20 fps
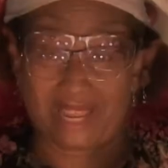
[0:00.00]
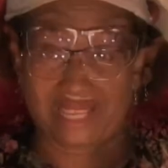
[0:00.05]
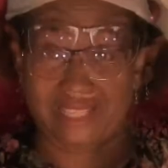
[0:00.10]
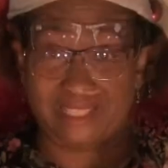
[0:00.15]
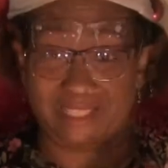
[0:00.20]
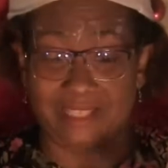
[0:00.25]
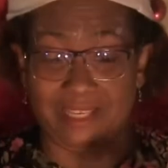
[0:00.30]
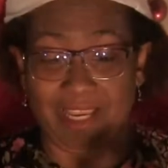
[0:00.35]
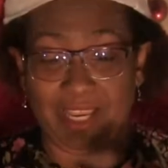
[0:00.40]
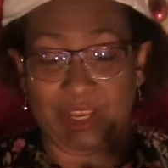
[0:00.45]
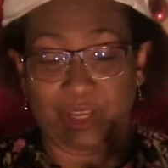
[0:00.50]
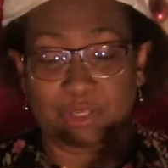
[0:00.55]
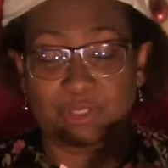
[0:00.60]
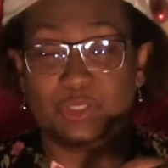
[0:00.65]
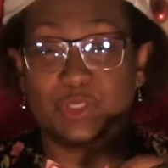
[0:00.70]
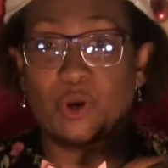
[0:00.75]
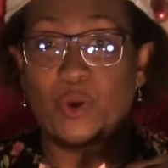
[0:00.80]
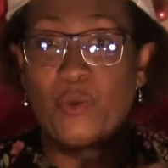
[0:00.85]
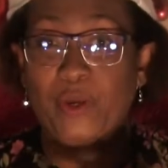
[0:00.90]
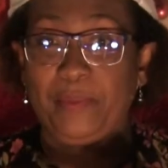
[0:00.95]
Great.
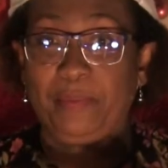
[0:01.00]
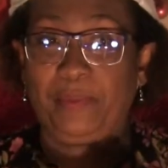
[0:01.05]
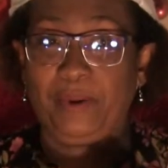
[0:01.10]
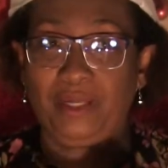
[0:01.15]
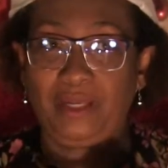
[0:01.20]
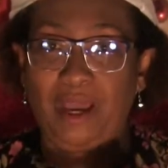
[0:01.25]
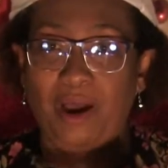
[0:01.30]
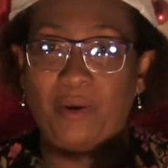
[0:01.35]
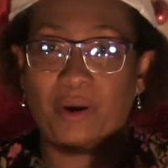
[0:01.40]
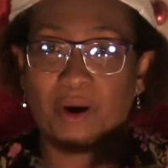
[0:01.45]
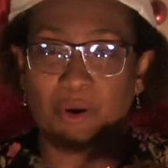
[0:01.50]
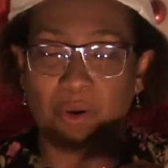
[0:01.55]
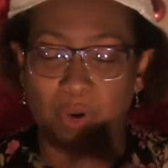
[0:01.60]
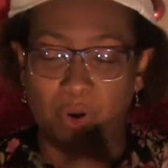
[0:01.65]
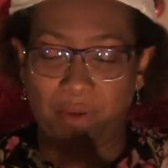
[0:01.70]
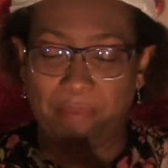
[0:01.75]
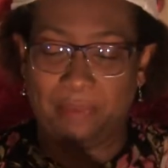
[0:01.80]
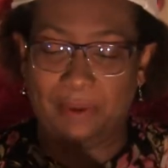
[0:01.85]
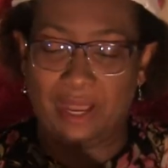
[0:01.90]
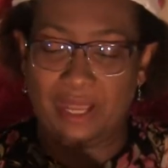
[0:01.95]
So we put
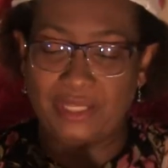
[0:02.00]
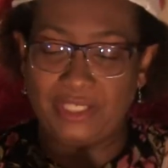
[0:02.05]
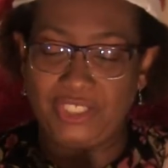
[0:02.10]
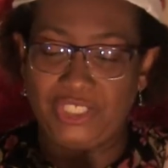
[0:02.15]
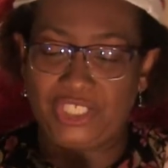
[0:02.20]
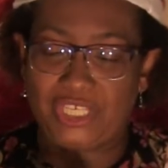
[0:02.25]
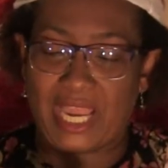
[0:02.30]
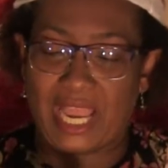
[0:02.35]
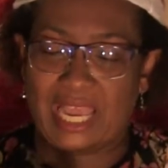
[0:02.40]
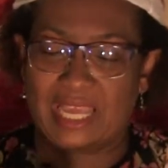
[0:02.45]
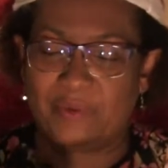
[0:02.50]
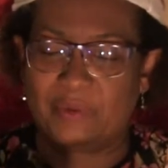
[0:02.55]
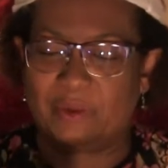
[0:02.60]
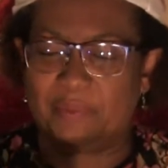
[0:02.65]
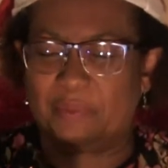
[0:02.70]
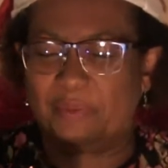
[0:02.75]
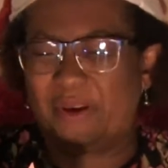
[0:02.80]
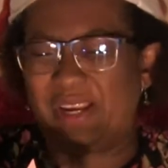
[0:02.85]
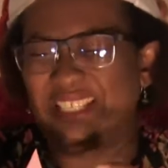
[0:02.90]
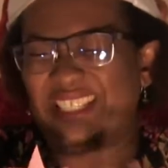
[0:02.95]
our hole punch
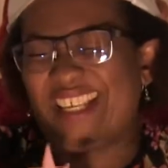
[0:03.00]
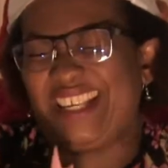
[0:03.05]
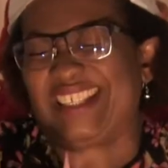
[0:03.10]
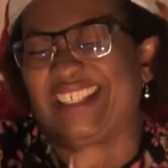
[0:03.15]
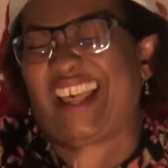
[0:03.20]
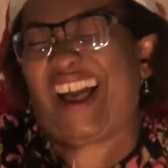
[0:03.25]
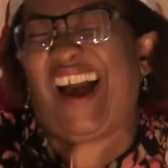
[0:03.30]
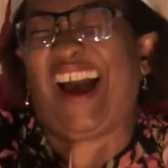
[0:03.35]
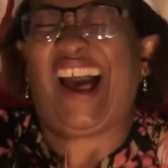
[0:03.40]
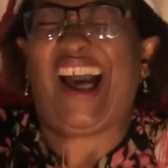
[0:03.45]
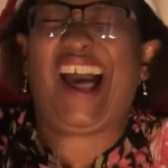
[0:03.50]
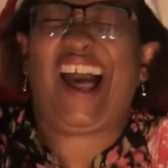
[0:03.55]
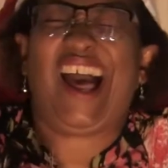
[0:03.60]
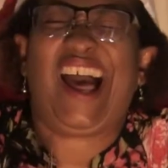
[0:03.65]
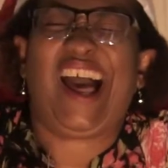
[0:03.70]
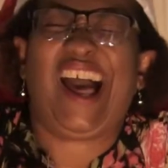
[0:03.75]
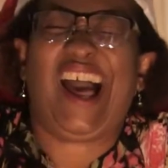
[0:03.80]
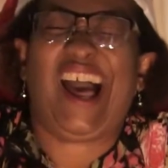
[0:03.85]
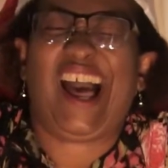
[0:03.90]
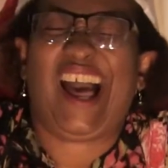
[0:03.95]
and we press as
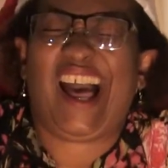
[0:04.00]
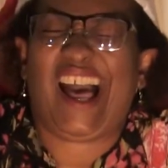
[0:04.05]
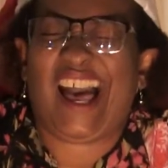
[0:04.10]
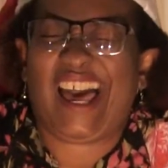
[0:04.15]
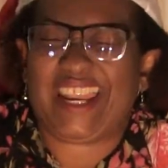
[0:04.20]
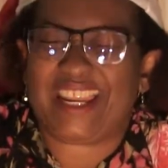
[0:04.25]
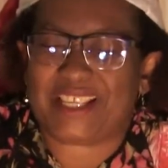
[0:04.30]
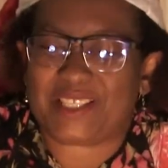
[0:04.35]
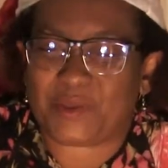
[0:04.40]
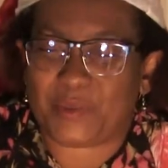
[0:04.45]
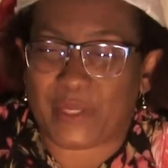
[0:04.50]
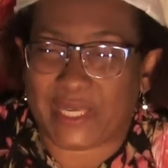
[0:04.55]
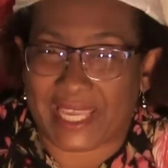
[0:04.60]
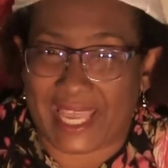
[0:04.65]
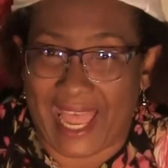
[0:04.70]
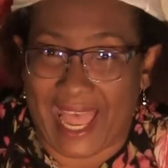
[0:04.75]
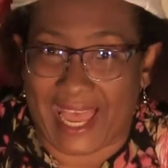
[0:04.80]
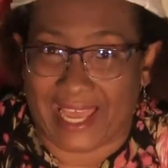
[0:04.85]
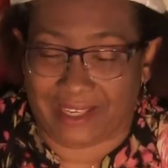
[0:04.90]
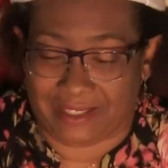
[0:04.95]
hard as
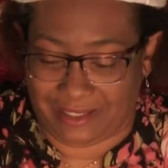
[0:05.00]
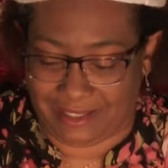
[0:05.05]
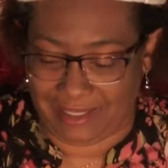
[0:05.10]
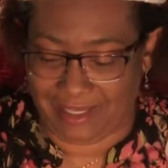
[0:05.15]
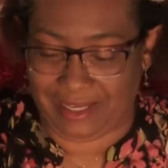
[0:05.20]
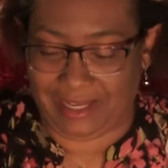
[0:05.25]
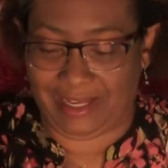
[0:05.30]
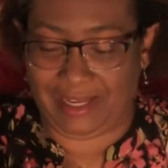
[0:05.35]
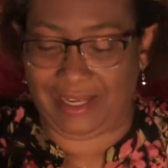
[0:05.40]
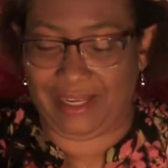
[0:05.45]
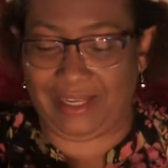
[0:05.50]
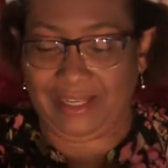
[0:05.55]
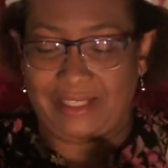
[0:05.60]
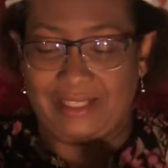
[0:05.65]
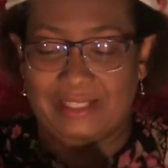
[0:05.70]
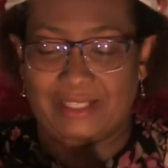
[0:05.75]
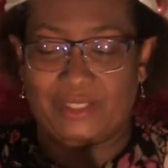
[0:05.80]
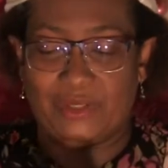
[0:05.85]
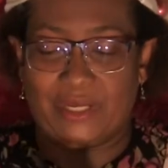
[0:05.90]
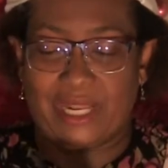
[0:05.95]
we can
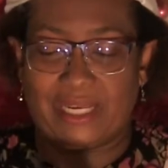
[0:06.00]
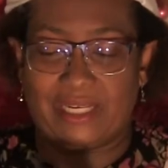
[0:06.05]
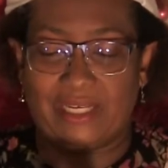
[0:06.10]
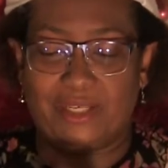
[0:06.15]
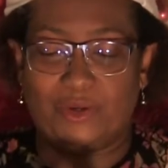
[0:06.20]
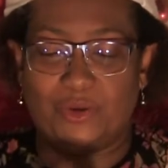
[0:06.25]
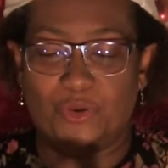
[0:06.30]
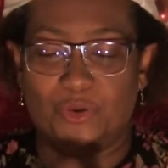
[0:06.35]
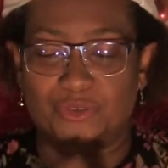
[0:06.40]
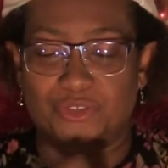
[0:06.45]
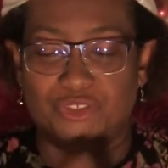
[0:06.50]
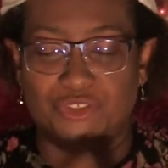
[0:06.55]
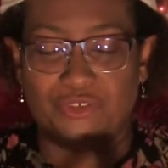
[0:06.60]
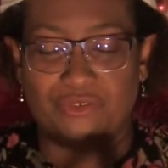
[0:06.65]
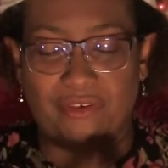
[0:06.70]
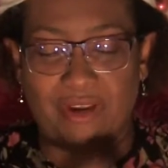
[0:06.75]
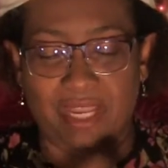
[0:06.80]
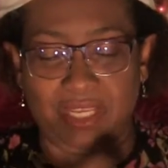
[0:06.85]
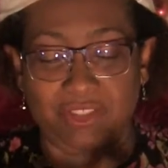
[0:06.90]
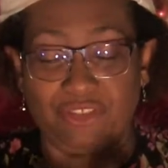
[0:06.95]
so that it'll go
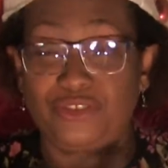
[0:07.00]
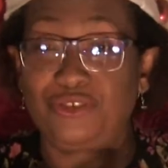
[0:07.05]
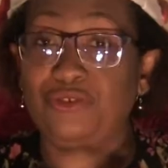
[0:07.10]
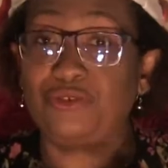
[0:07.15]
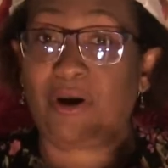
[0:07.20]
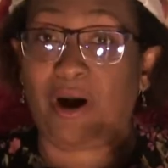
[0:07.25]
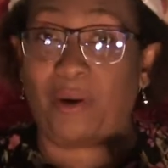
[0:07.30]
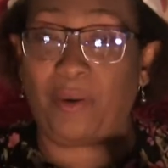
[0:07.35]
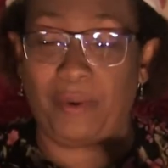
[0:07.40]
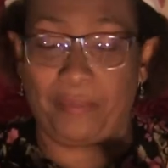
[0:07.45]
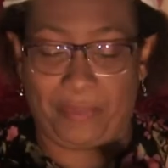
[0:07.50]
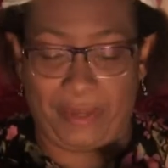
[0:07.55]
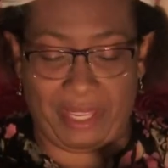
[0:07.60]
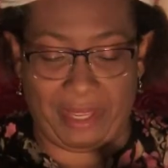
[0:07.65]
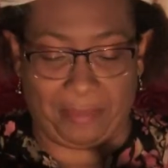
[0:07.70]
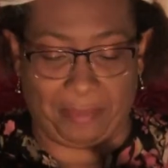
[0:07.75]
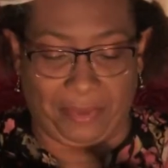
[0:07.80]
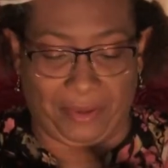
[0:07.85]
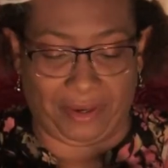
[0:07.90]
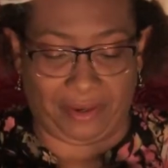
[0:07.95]
straight through our
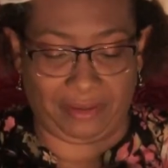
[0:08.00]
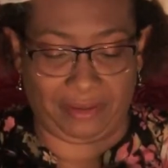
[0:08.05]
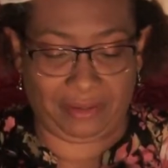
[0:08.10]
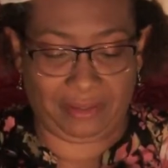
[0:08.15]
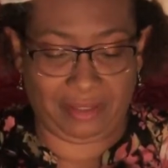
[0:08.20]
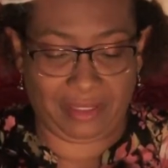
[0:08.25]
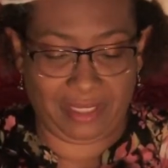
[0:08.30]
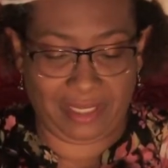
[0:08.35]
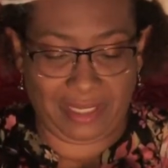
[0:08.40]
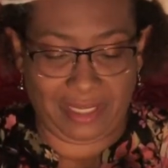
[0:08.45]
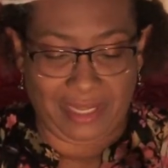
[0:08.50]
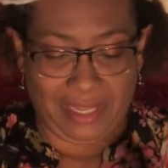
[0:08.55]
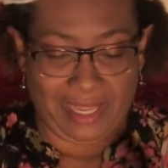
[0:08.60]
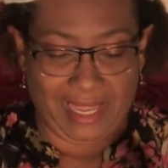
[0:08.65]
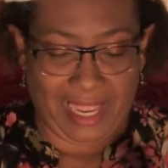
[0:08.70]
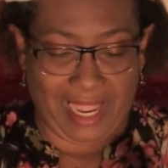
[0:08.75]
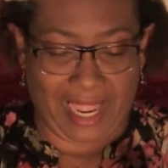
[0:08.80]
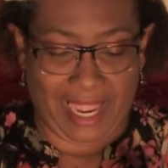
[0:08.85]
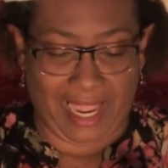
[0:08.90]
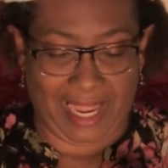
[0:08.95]
paper.
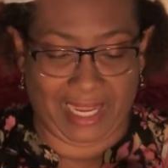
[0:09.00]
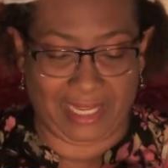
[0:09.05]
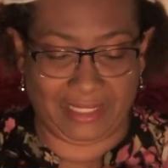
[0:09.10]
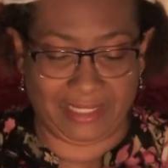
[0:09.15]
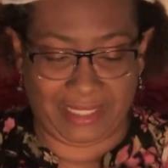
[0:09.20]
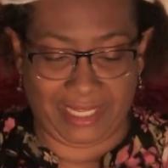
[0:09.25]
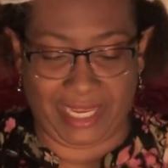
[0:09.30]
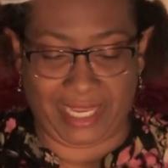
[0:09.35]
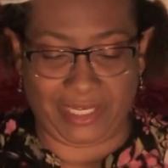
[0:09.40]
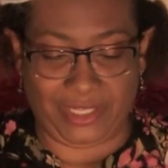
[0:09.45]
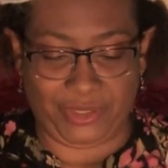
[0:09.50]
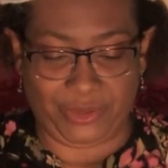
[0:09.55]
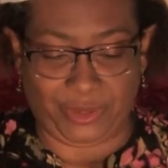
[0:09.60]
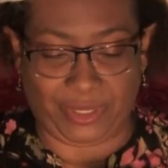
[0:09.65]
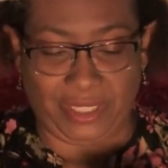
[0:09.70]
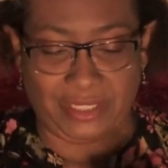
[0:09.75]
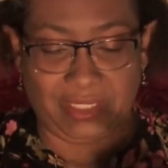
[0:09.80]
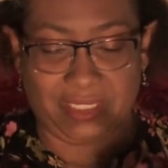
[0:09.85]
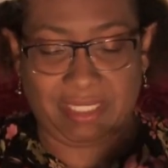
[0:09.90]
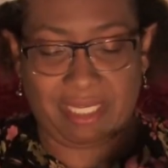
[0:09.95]
And
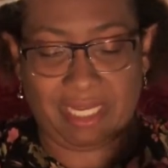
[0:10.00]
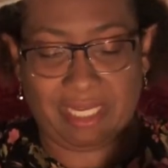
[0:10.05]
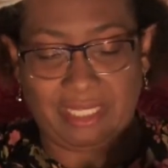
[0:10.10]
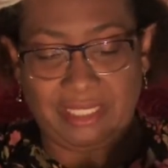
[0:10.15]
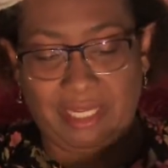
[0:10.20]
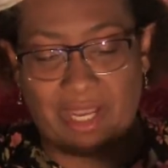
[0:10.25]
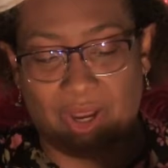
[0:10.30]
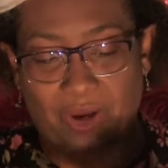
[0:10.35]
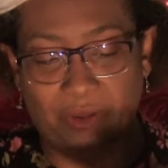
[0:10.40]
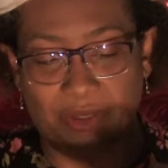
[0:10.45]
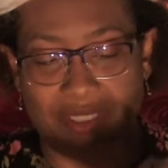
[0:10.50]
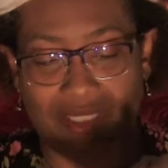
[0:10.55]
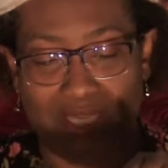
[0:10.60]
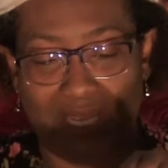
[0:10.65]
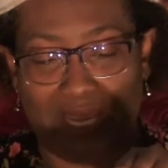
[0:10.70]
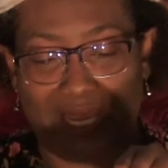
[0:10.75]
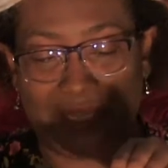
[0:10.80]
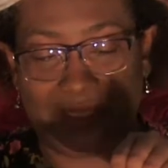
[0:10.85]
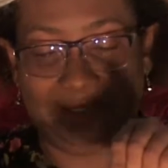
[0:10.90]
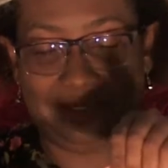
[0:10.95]
then you can take it
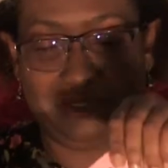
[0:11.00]
out